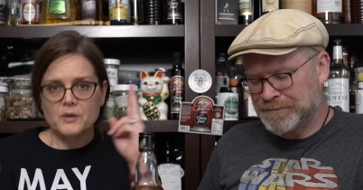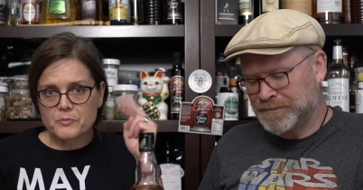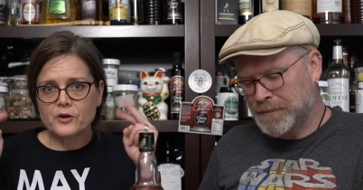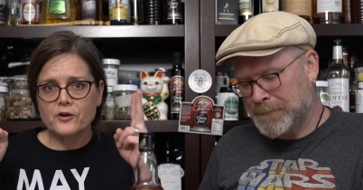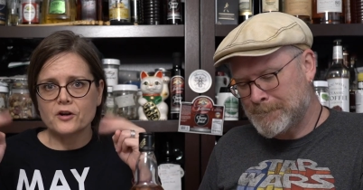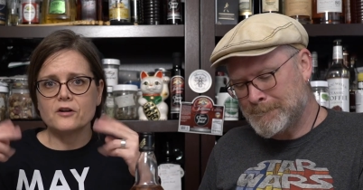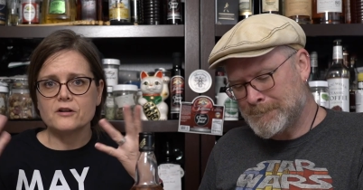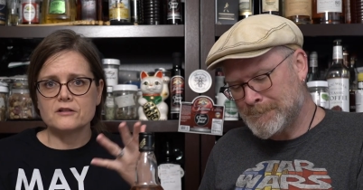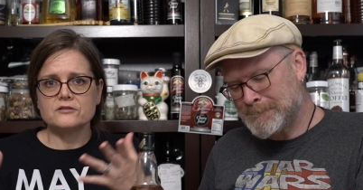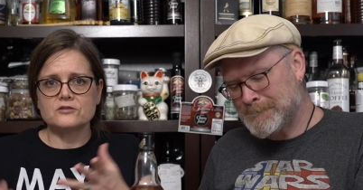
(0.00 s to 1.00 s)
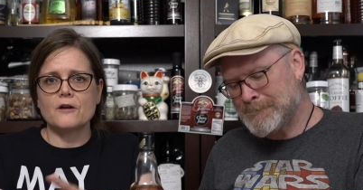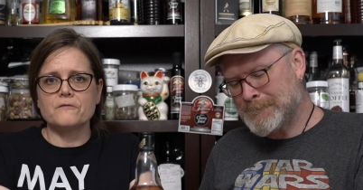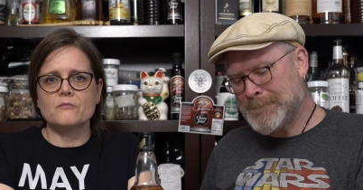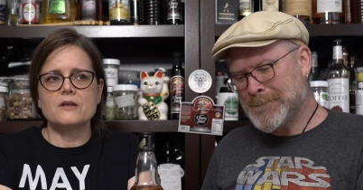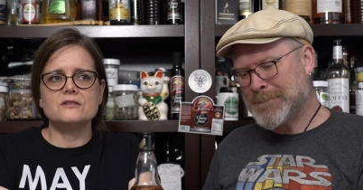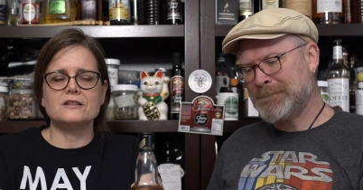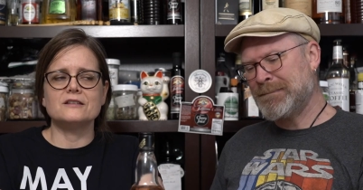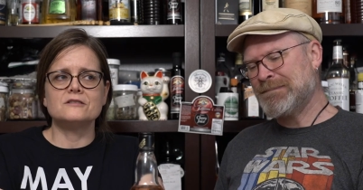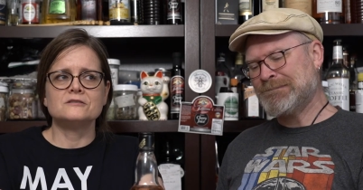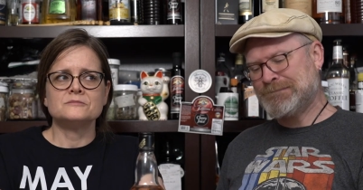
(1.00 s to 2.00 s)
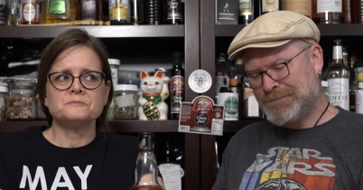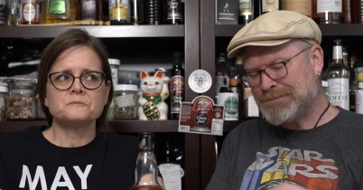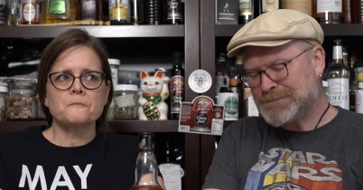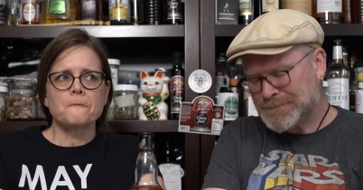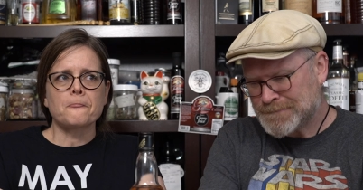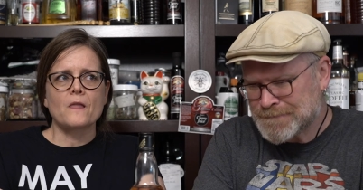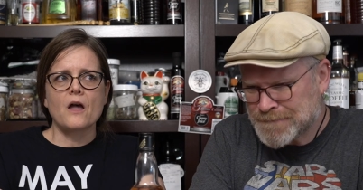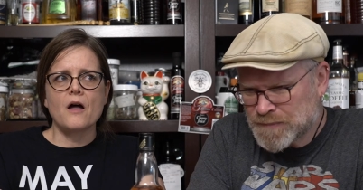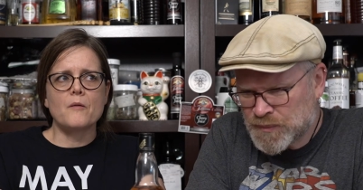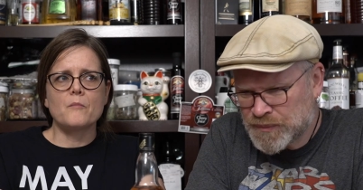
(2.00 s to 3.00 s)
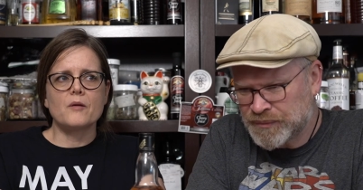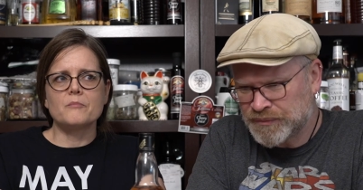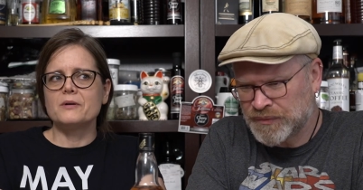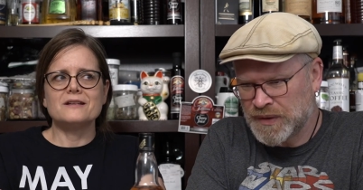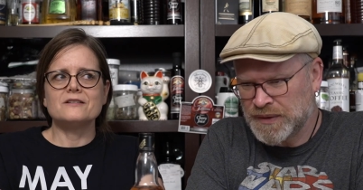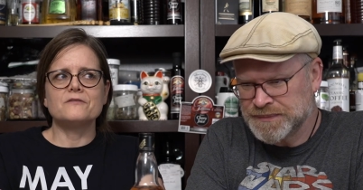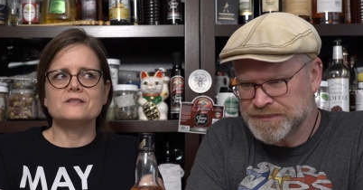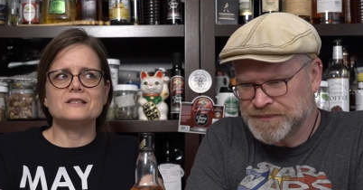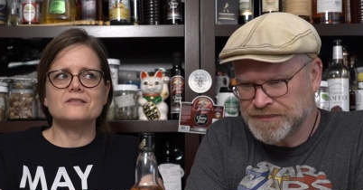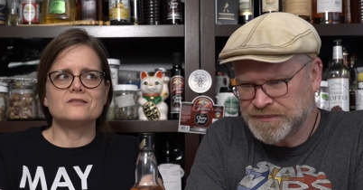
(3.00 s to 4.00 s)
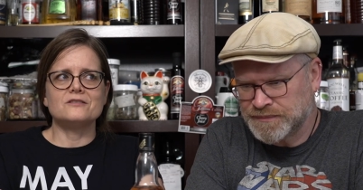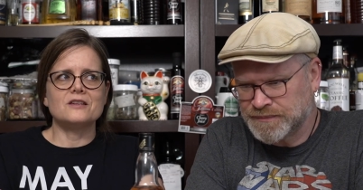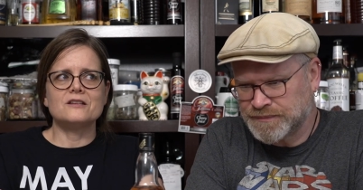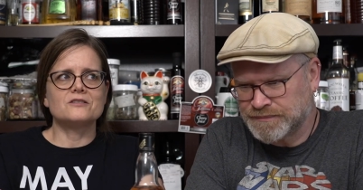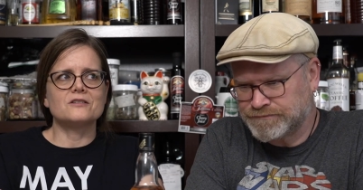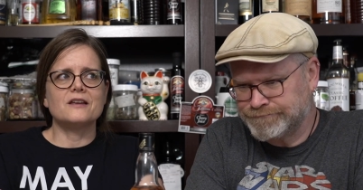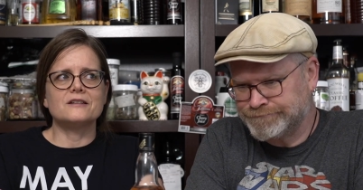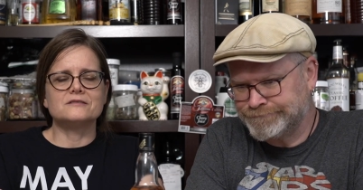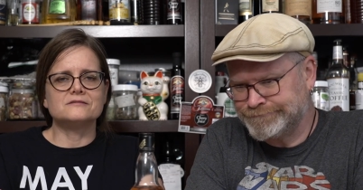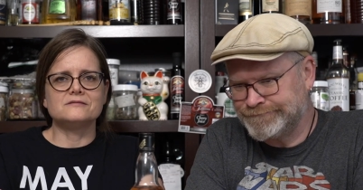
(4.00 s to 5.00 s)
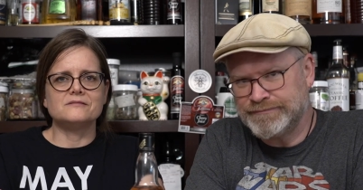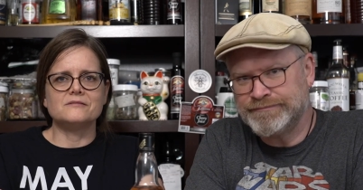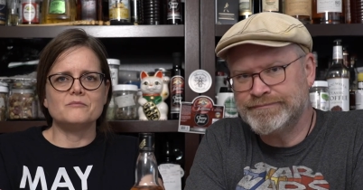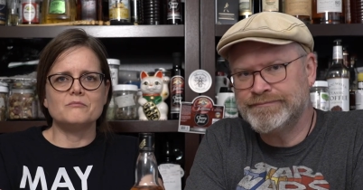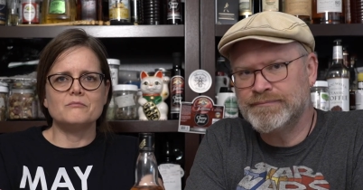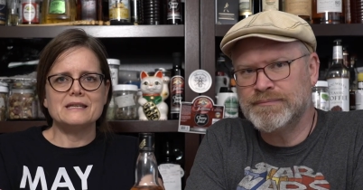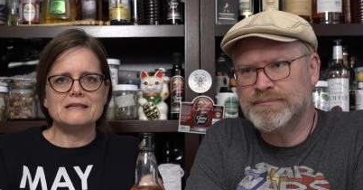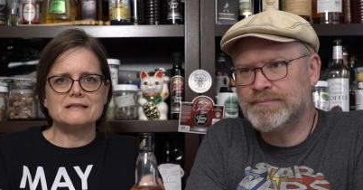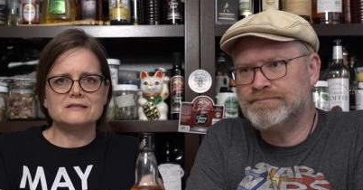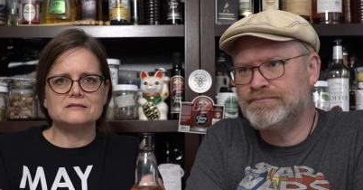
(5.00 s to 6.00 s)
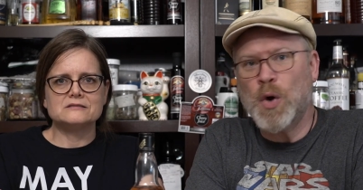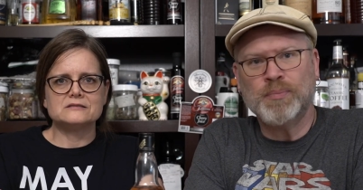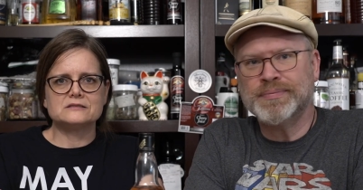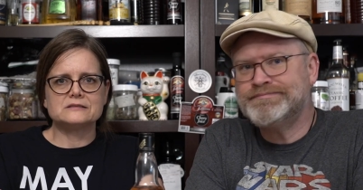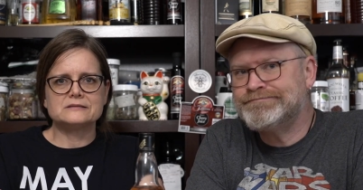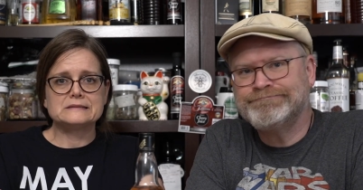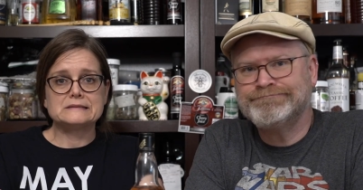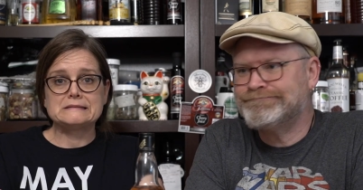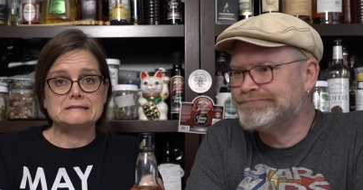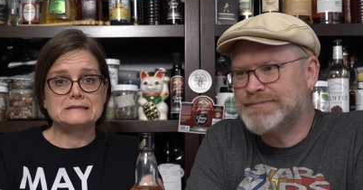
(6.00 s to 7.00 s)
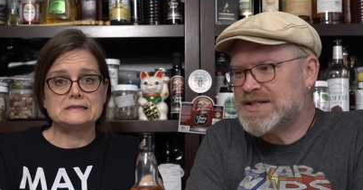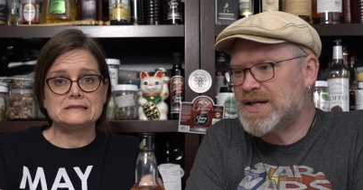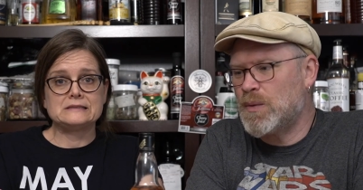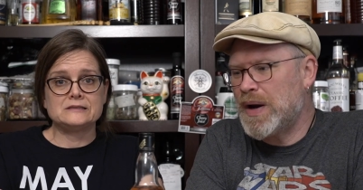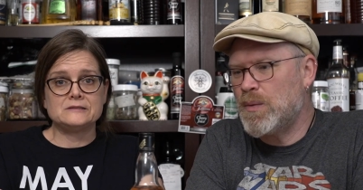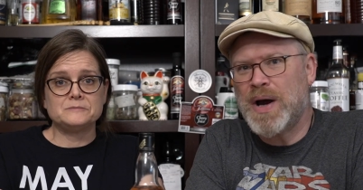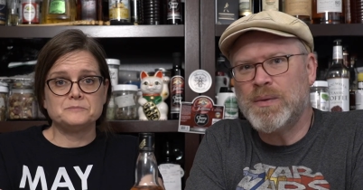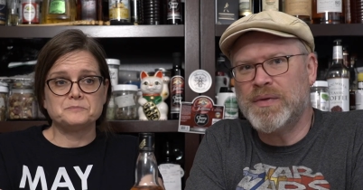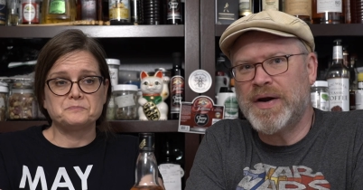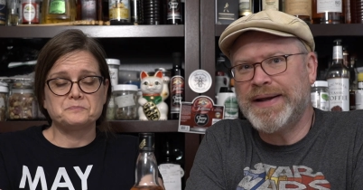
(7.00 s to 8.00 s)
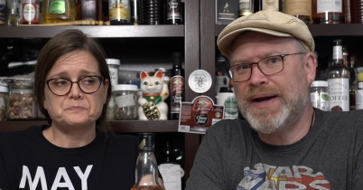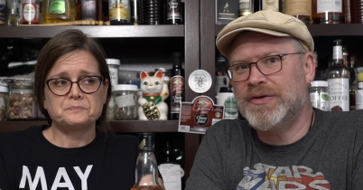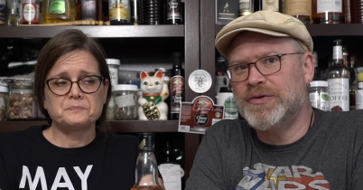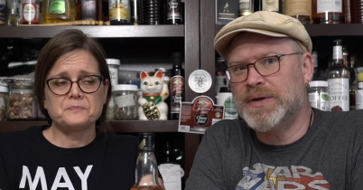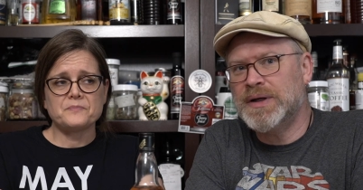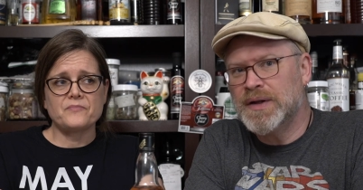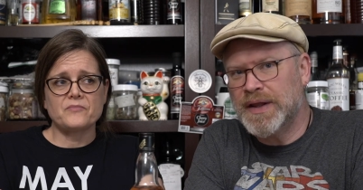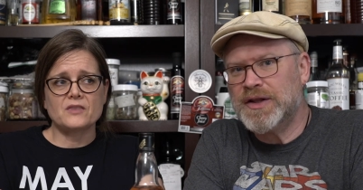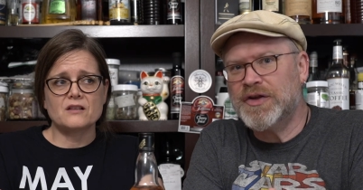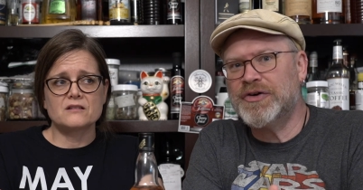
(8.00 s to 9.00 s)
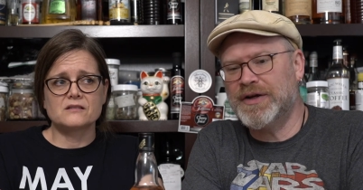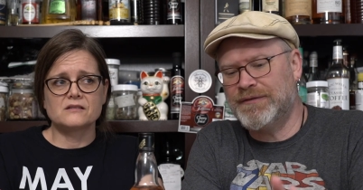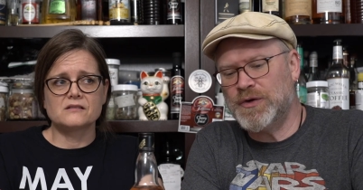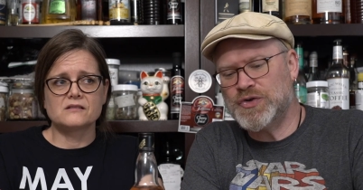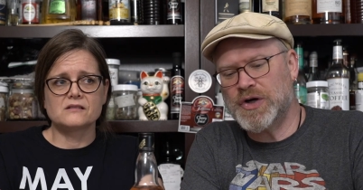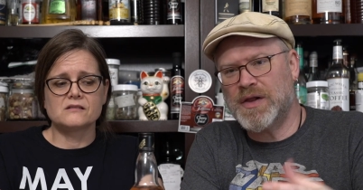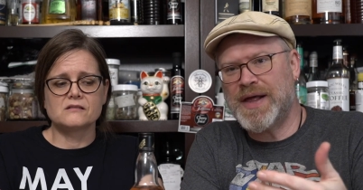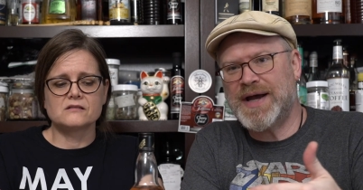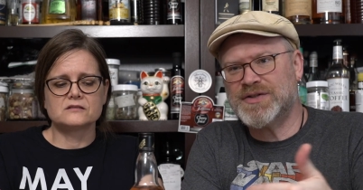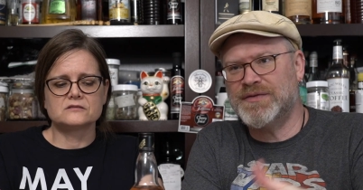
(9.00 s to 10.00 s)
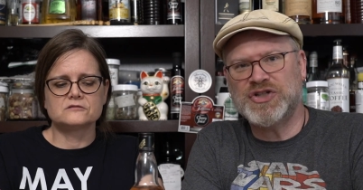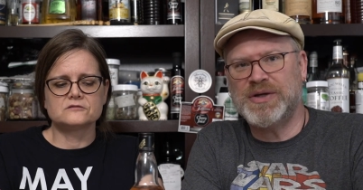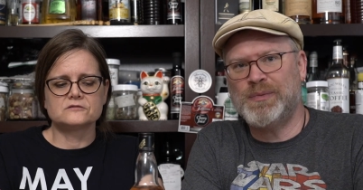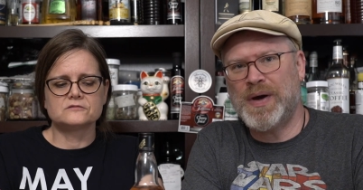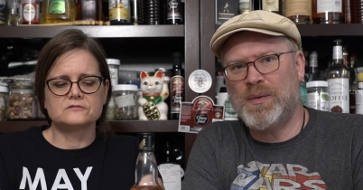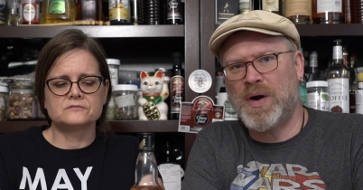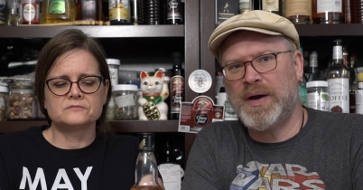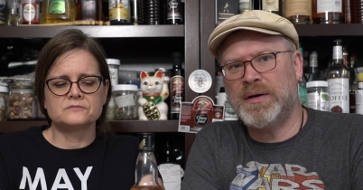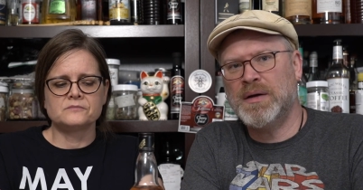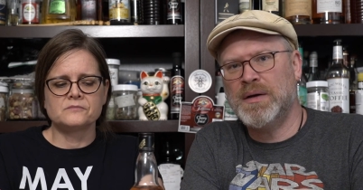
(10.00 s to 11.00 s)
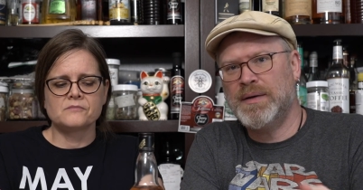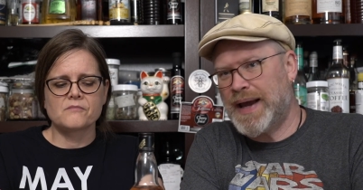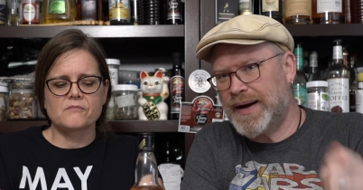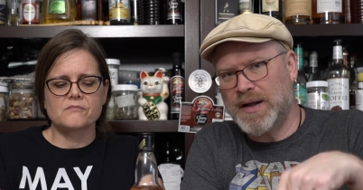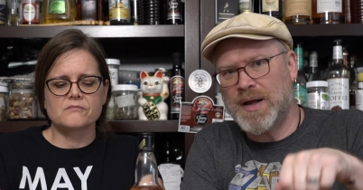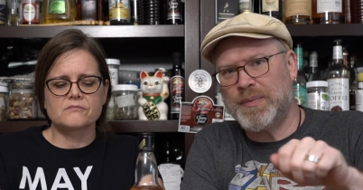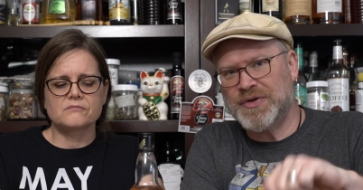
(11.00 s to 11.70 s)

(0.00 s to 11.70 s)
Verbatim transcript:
Speaker 1: pure. It's not fermented. Mm-hmm. Um, but it definitely doesn't taste like meat.
Speaker 2: Nope tastes like white wine with honey added to it. Like literally, if you took a glass of a cheap white wine, added a couple